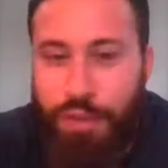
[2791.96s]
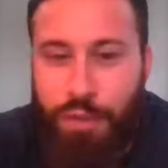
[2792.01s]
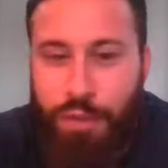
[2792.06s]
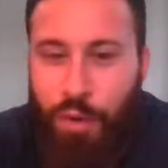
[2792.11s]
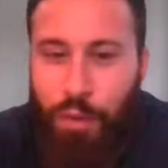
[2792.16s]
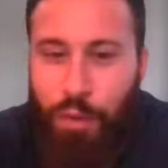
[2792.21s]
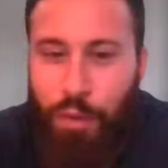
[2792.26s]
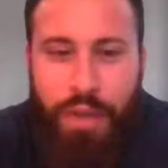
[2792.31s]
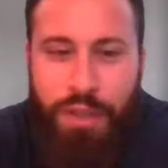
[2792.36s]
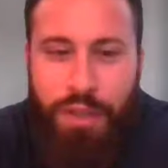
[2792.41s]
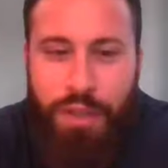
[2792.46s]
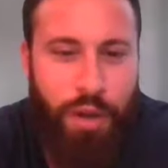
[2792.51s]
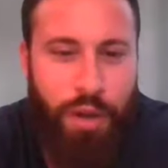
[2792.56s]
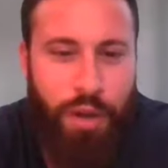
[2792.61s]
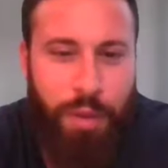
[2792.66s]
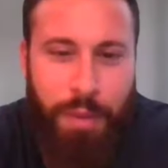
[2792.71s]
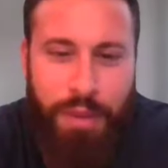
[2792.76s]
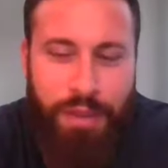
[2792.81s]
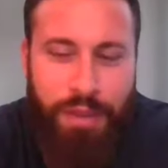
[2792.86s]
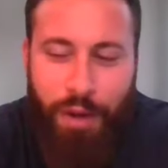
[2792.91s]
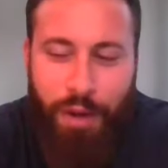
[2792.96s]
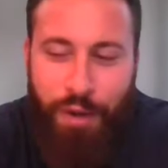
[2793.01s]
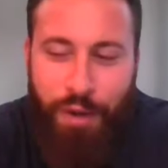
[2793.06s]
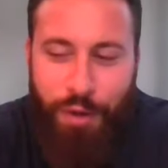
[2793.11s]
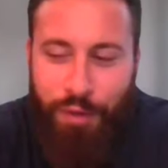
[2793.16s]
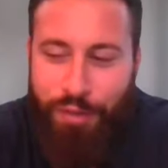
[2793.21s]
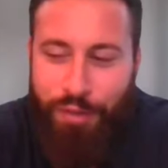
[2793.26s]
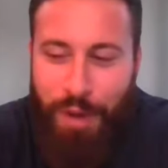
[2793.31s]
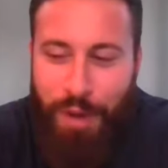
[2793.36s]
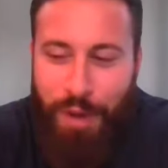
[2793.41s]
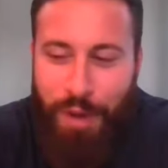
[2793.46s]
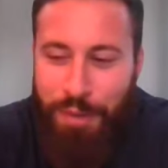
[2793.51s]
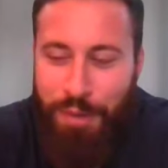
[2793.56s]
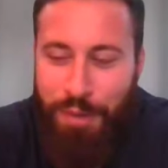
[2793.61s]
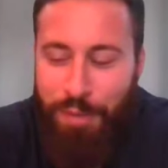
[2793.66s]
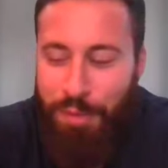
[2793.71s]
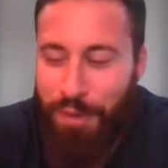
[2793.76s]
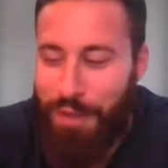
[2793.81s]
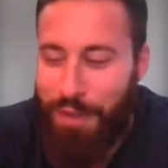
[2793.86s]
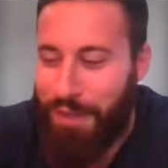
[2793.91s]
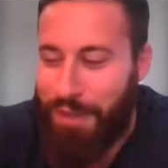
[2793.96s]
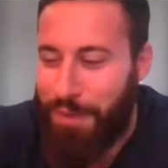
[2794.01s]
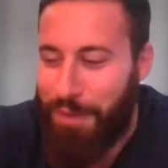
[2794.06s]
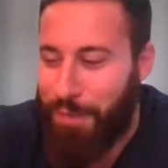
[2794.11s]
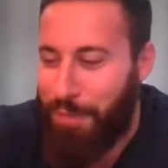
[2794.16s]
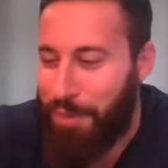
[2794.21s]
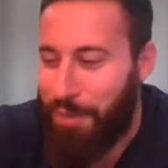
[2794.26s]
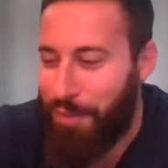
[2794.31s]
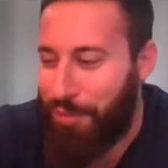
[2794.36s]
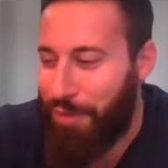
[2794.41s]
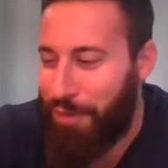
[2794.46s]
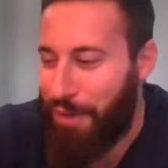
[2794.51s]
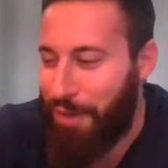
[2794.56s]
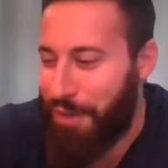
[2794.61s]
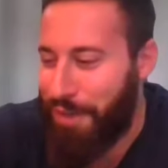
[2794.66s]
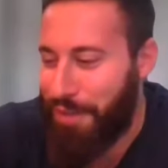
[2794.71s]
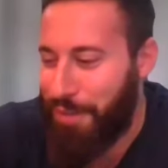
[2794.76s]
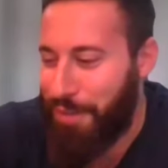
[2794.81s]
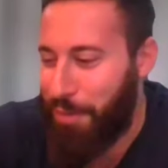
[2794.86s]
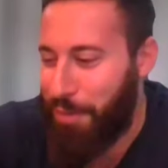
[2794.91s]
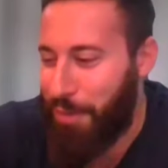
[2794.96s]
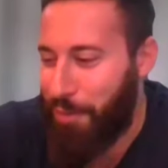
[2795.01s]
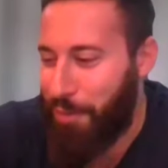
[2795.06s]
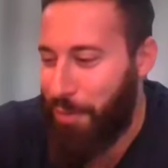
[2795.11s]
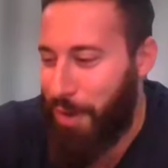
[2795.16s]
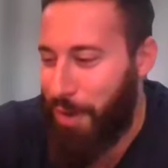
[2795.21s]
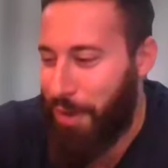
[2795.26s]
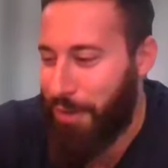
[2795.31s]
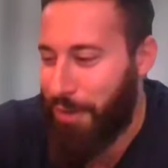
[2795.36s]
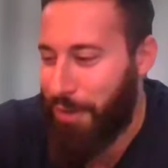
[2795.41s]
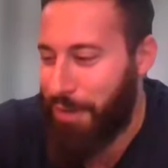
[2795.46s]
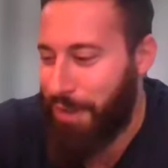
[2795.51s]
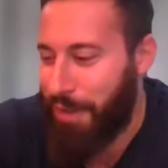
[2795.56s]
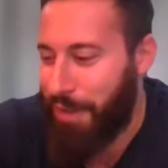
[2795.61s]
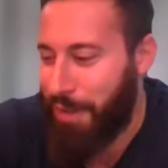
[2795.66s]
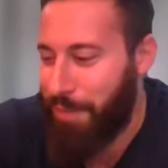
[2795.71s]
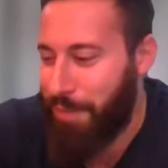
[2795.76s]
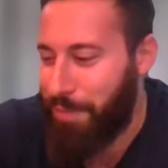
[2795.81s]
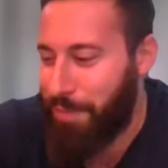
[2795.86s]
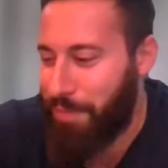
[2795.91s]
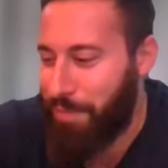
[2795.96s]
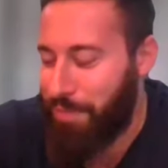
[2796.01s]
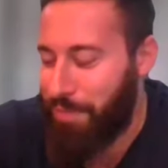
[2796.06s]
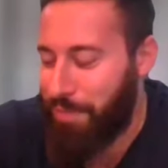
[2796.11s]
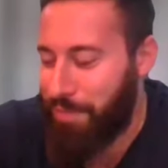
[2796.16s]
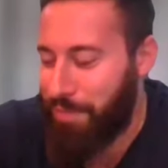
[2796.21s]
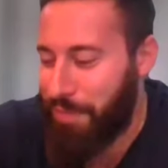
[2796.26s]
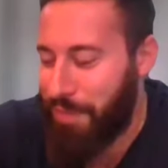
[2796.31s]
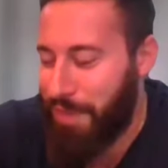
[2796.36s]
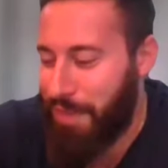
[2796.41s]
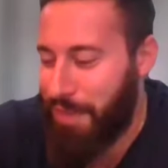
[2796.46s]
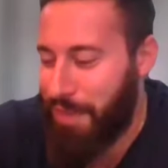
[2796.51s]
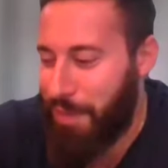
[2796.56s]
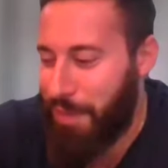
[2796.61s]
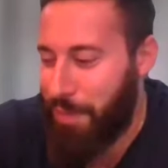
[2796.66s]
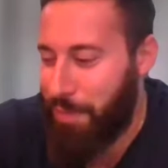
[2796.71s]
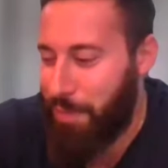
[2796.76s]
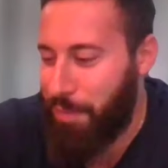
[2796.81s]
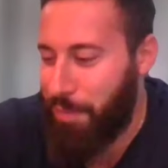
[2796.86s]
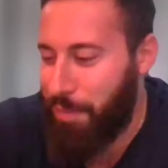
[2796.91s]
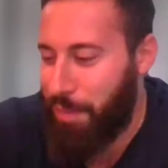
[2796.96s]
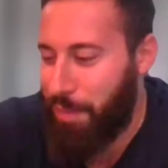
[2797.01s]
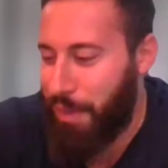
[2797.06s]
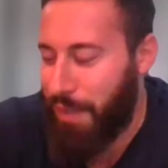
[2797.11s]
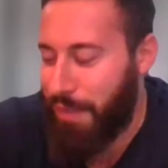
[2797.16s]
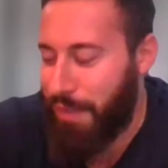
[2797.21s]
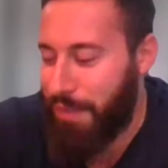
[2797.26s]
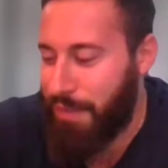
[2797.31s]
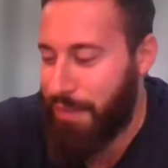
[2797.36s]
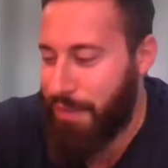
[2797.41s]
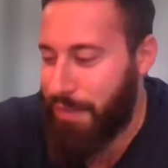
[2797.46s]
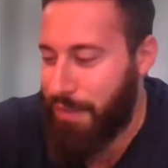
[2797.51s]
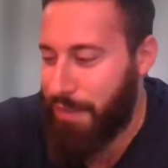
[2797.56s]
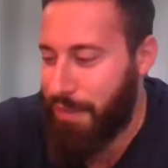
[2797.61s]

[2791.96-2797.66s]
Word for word: can talk. We can talk about the on and off camera. They're pretty. They're pretty funny. They're pretty wild. Um, but